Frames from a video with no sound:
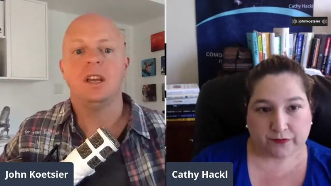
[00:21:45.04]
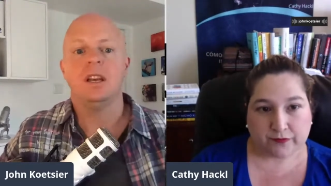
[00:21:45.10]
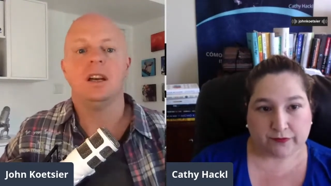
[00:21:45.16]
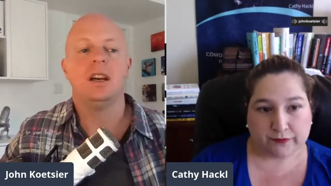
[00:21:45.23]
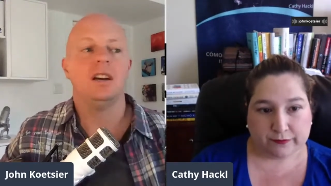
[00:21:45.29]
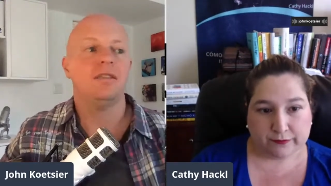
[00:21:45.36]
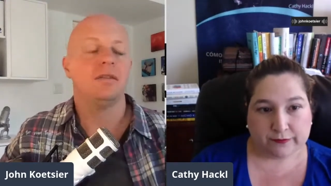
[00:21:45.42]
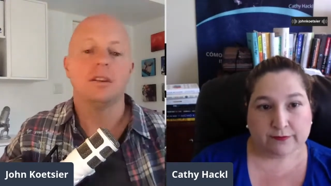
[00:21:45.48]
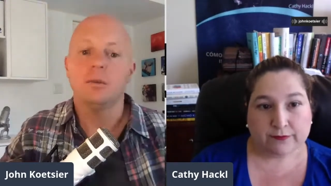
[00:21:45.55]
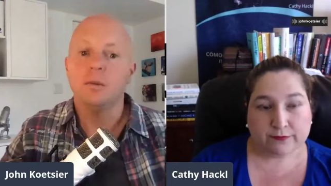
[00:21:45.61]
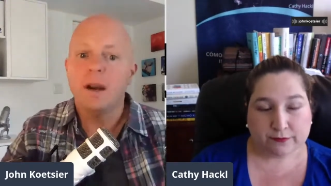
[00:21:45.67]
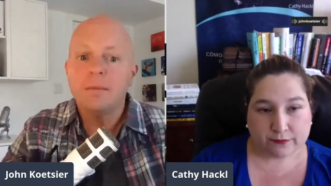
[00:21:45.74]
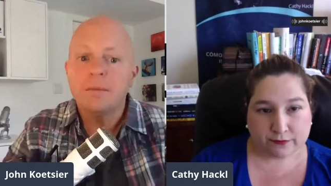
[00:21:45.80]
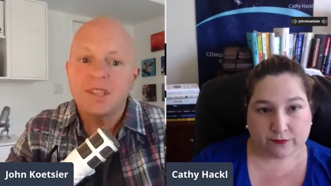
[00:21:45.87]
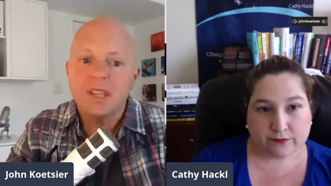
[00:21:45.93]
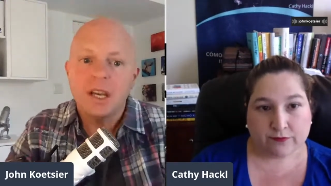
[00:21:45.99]
Speaker 1: uh, for a
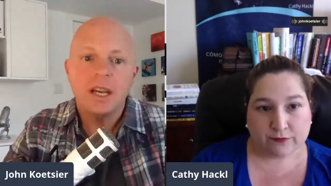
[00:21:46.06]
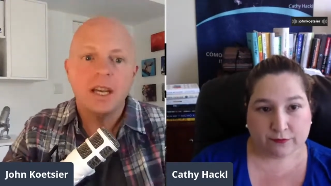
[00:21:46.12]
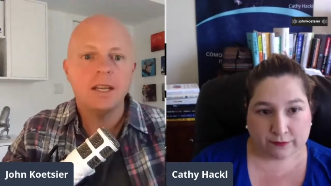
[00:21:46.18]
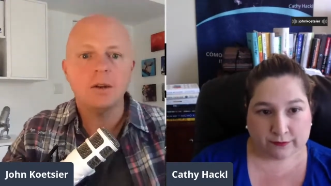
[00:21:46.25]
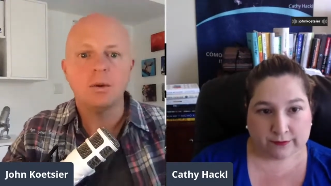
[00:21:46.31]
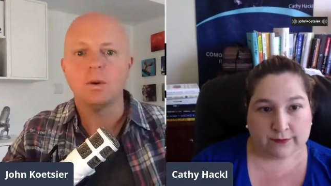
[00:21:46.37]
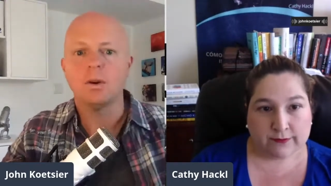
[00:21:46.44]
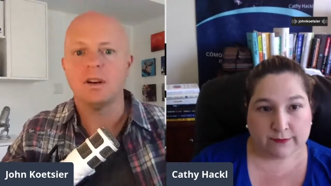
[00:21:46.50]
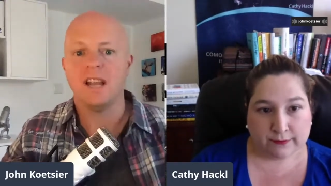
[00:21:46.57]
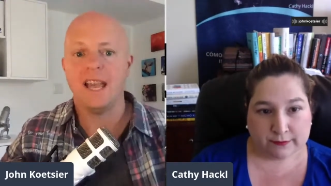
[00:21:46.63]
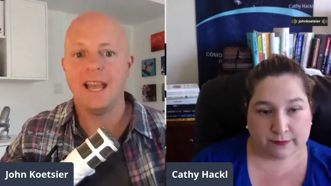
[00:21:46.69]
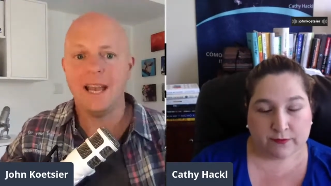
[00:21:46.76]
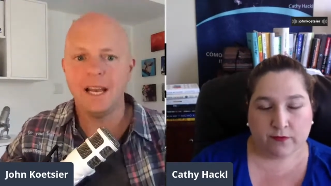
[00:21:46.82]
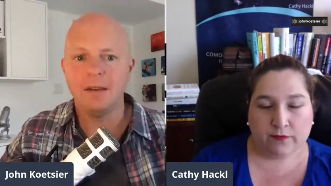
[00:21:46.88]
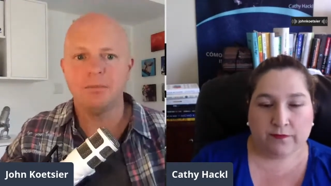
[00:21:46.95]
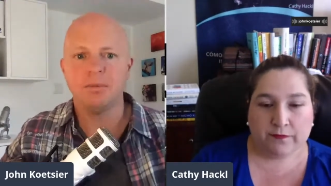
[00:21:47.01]
website or an
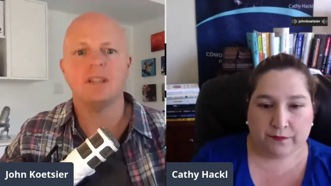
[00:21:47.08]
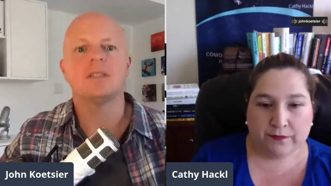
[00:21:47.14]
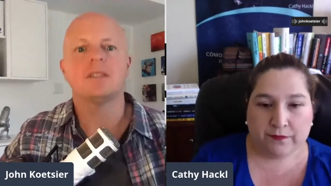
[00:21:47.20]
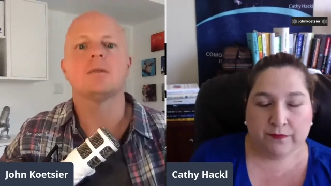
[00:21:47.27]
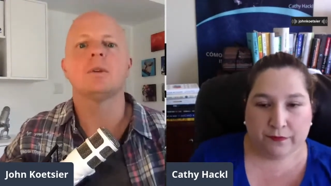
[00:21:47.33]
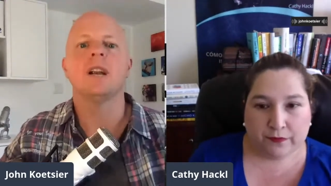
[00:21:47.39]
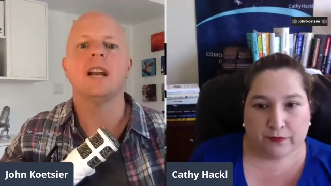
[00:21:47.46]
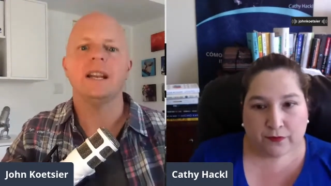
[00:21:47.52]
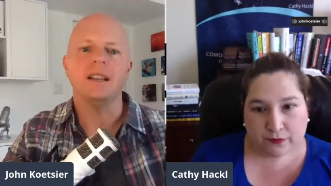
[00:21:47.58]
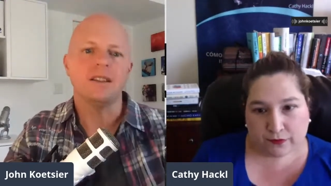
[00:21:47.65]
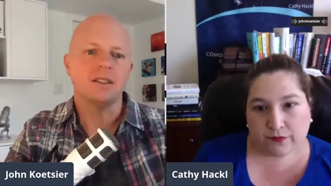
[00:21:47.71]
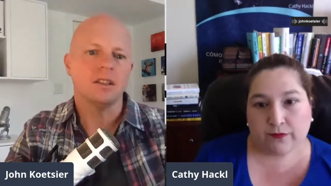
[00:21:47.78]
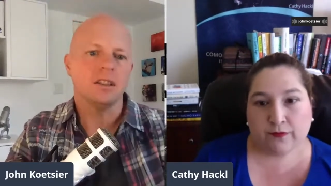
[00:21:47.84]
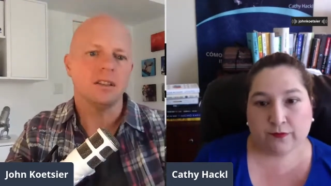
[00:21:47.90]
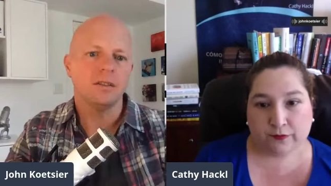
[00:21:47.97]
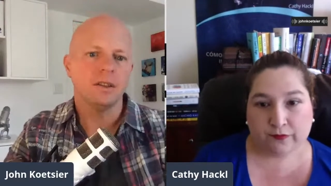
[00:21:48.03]
app, and so we're adding
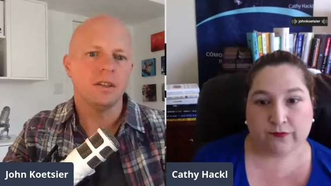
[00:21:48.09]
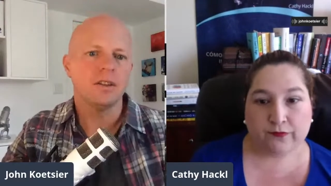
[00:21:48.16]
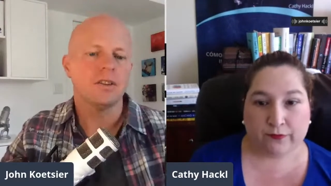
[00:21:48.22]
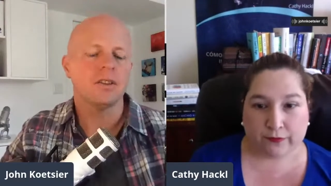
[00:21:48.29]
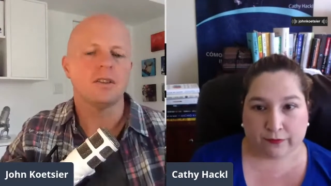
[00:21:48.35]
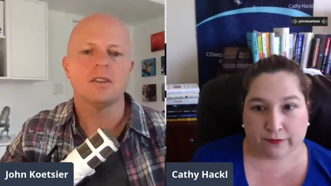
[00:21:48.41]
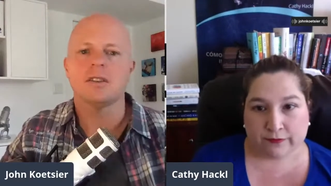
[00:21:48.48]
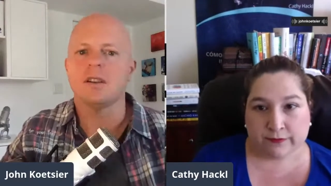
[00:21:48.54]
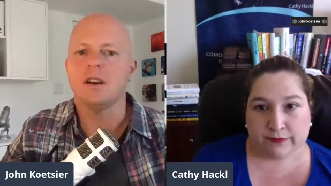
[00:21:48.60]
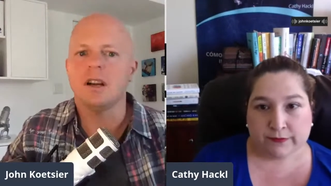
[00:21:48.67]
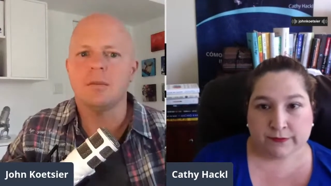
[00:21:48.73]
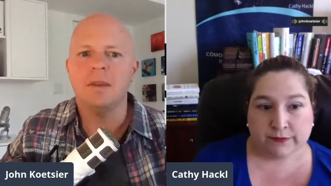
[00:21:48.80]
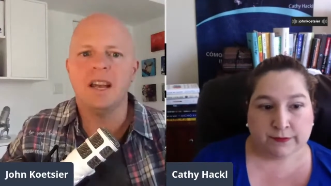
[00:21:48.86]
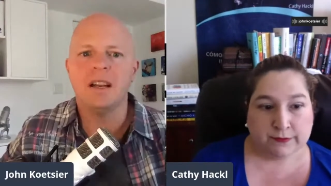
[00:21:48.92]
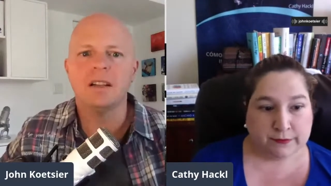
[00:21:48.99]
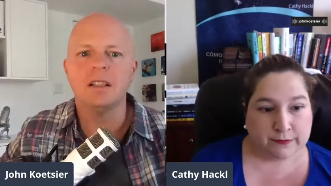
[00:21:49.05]
servers just
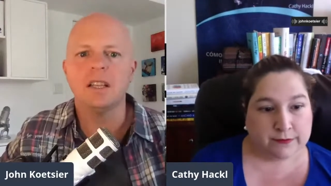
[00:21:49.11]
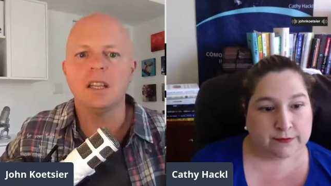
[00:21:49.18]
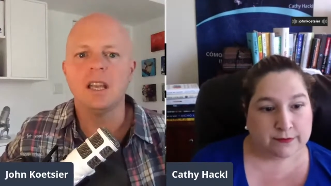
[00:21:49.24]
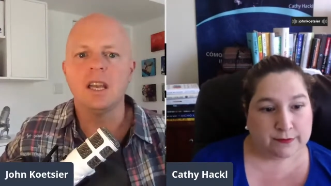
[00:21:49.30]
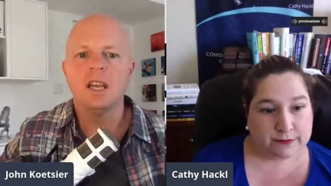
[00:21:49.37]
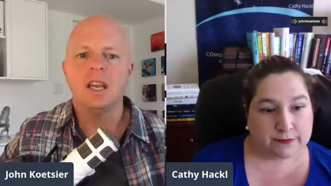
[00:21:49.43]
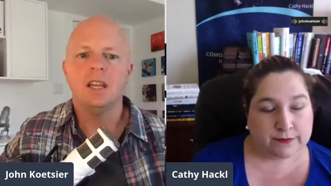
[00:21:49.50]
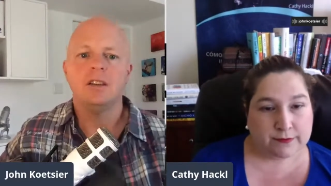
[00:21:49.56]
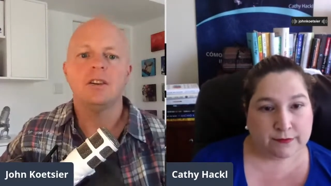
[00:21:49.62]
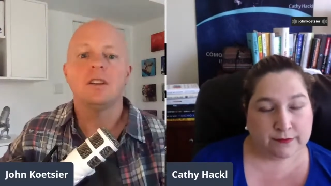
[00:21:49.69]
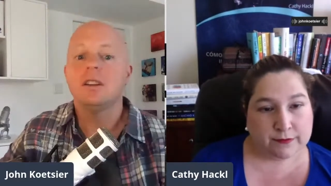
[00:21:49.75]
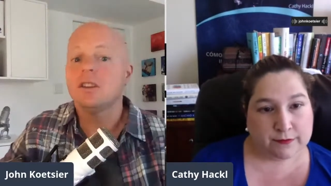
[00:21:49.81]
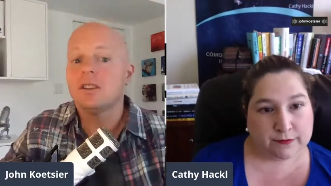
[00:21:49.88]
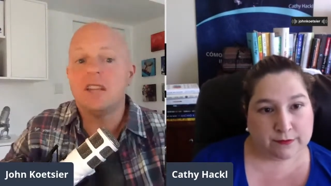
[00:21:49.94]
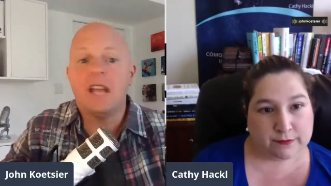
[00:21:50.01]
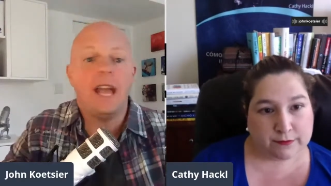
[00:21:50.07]
automatically. And you can
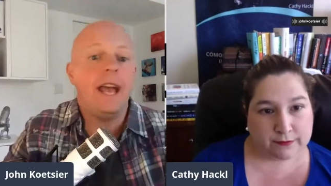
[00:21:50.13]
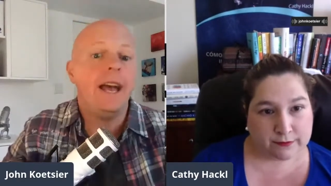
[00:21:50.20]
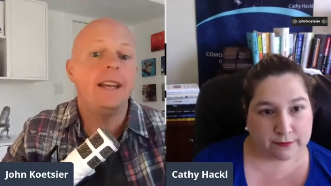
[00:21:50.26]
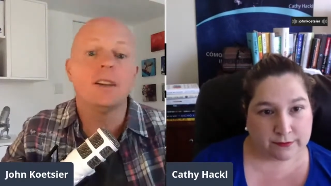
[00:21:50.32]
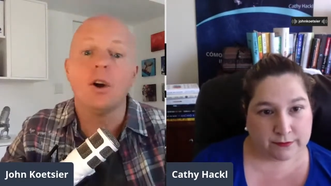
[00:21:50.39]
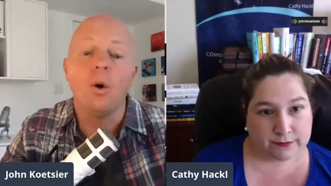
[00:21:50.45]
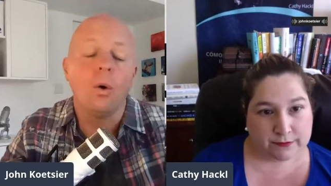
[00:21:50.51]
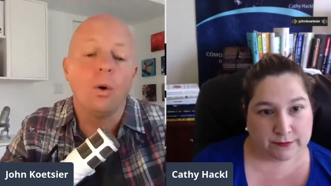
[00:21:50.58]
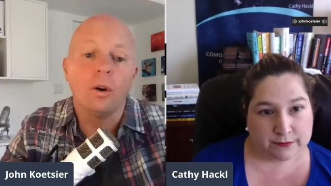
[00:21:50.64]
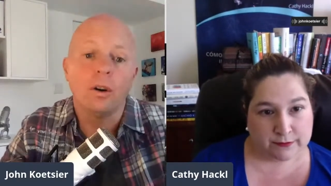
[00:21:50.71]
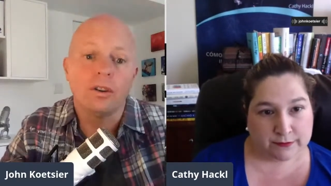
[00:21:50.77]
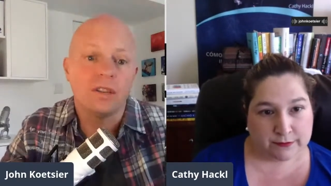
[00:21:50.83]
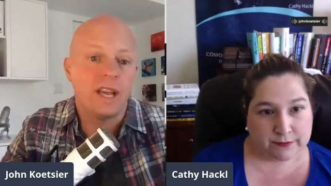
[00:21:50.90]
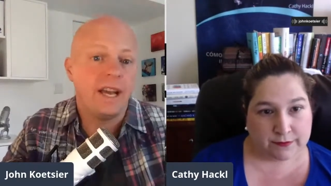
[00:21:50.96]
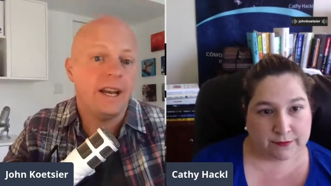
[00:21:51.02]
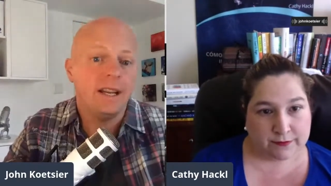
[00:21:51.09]
just add cores,
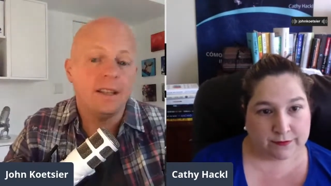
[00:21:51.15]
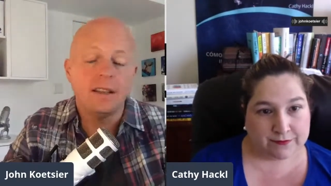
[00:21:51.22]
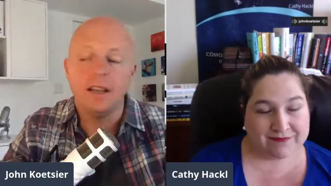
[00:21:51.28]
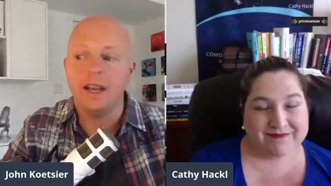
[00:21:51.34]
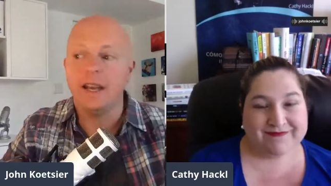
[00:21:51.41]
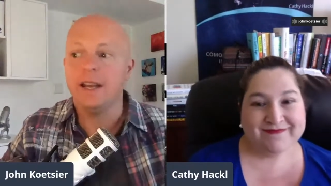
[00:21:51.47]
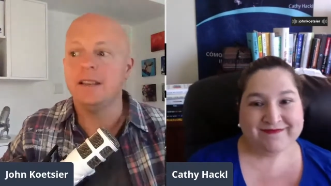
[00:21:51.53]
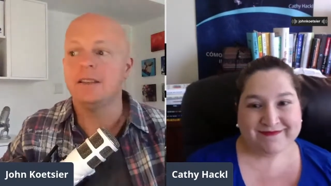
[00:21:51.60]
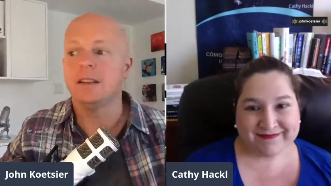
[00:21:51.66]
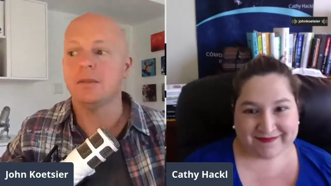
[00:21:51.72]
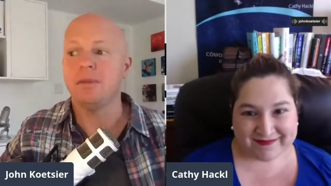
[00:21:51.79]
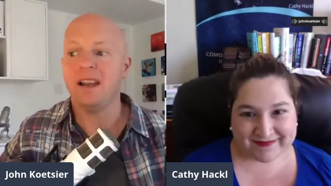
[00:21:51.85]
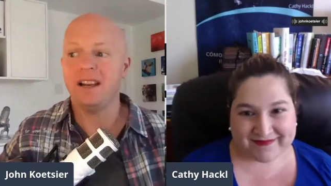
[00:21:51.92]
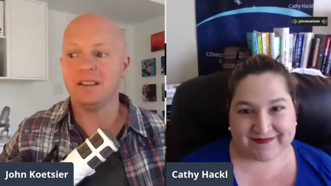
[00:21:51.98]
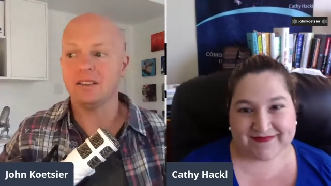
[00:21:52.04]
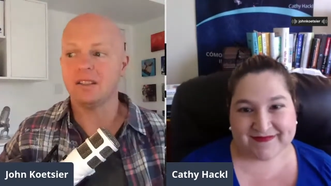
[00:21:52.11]
add add
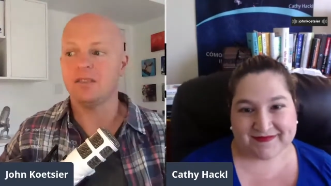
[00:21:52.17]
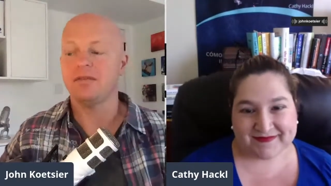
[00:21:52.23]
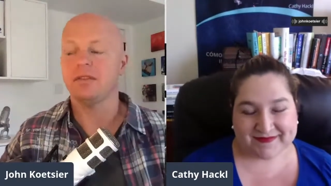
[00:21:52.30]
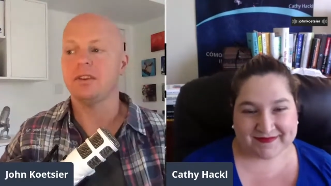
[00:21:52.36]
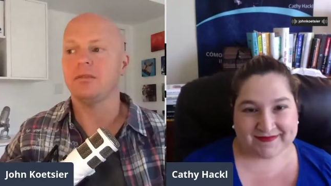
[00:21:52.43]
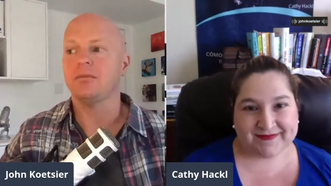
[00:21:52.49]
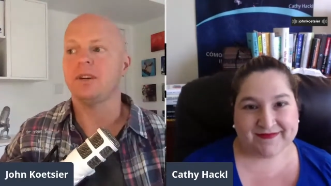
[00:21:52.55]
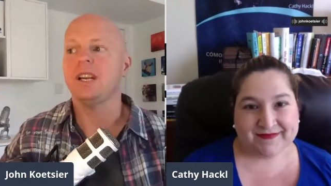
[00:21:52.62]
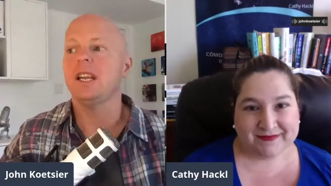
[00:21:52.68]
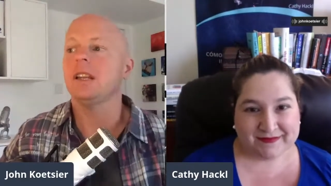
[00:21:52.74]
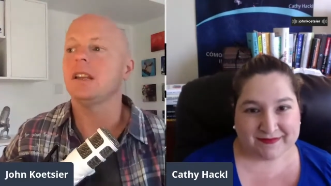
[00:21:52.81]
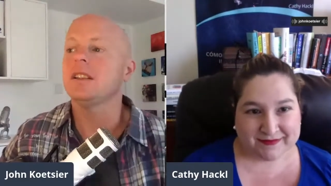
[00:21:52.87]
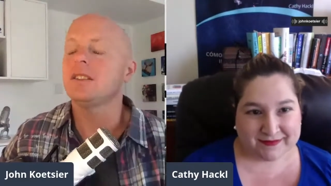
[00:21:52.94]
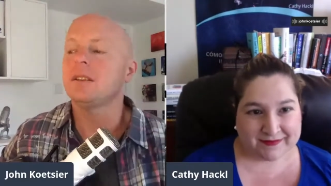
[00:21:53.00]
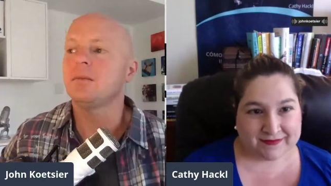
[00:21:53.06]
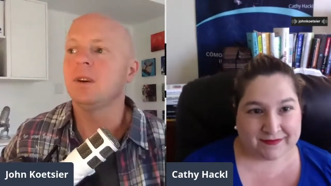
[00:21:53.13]
capacity for your brain. I
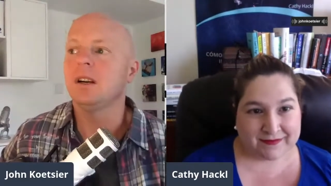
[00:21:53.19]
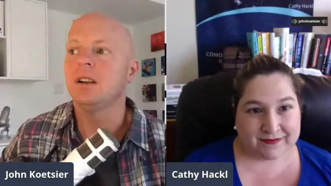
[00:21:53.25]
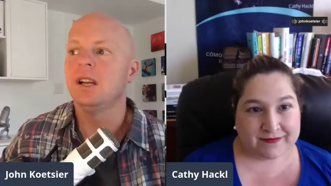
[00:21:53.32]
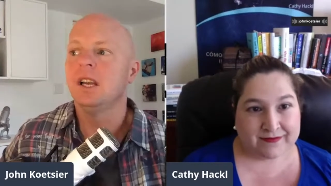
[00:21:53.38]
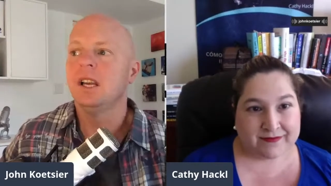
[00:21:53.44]
said, well,